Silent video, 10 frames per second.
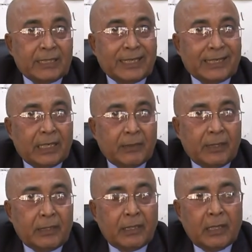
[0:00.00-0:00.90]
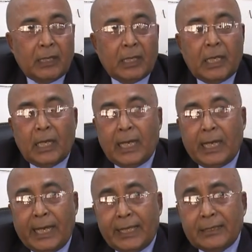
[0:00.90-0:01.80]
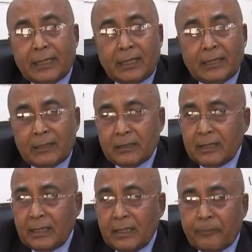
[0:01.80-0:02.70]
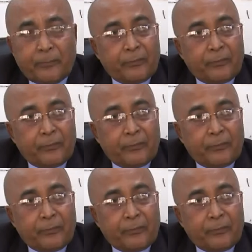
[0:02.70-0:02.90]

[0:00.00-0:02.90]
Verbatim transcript: that level. And uh, the